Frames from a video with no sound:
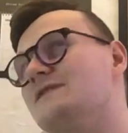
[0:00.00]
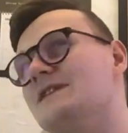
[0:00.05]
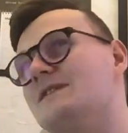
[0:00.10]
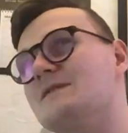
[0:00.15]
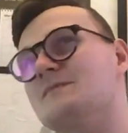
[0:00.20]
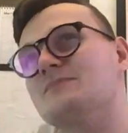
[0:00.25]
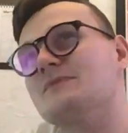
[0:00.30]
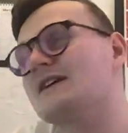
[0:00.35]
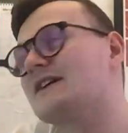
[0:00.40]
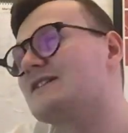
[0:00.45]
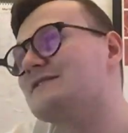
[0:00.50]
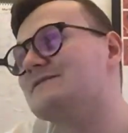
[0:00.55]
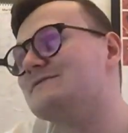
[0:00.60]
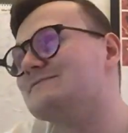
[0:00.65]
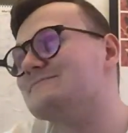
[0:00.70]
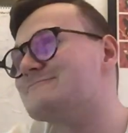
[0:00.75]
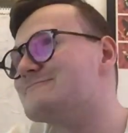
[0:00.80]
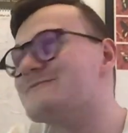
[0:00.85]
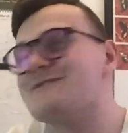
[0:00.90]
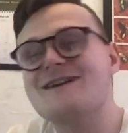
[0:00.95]
like the black
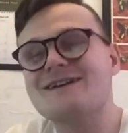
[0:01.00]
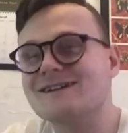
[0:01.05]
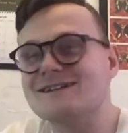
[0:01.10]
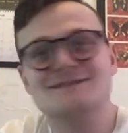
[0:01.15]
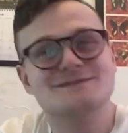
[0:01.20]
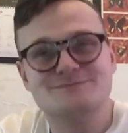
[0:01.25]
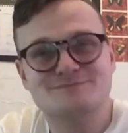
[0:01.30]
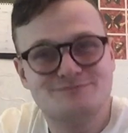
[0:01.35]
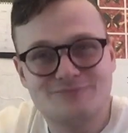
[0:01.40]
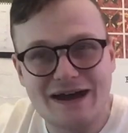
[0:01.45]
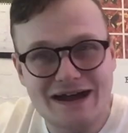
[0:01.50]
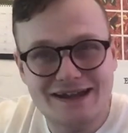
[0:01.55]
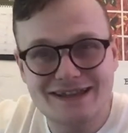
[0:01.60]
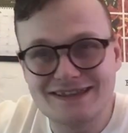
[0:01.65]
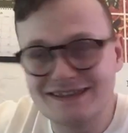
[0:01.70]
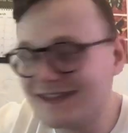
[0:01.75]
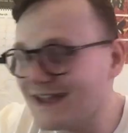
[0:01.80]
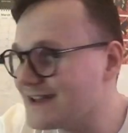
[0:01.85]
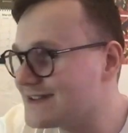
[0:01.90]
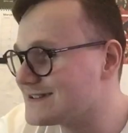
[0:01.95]
and white is
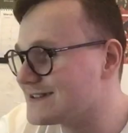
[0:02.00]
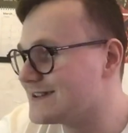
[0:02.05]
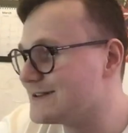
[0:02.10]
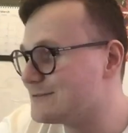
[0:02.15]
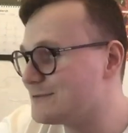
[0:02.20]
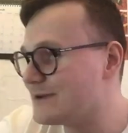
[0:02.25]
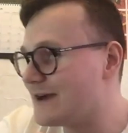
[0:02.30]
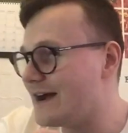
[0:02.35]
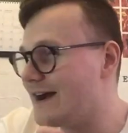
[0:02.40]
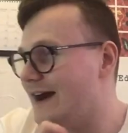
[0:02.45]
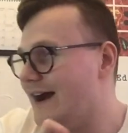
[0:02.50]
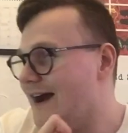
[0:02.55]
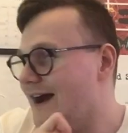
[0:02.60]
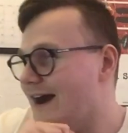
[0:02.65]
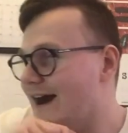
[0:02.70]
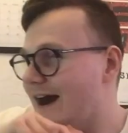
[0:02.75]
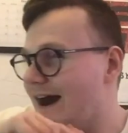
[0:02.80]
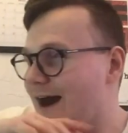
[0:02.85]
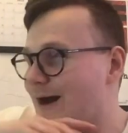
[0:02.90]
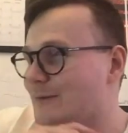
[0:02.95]
back. Yes,
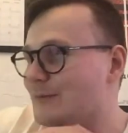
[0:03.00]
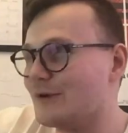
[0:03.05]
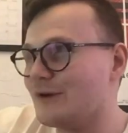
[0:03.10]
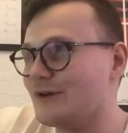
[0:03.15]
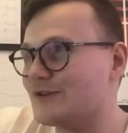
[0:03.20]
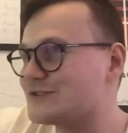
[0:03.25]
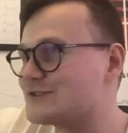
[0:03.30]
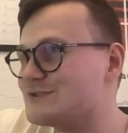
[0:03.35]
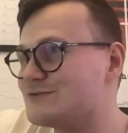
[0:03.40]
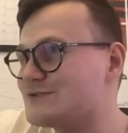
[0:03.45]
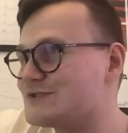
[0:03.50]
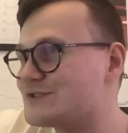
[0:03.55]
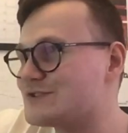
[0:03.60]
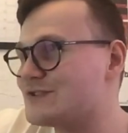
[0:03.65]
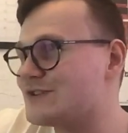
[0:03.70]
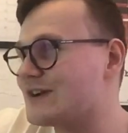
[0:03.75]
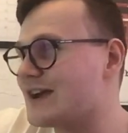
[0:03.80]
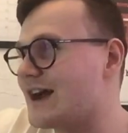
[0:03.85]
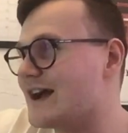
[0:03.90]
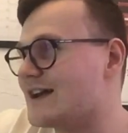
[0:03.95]
I'm not too
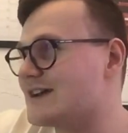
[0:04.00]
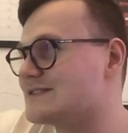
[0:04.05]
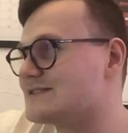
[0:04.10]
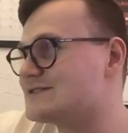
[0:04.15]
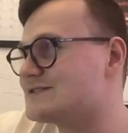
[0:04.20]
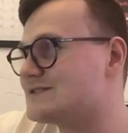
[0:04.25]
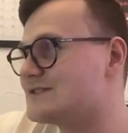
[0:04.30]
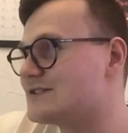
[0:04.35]
sure, guys.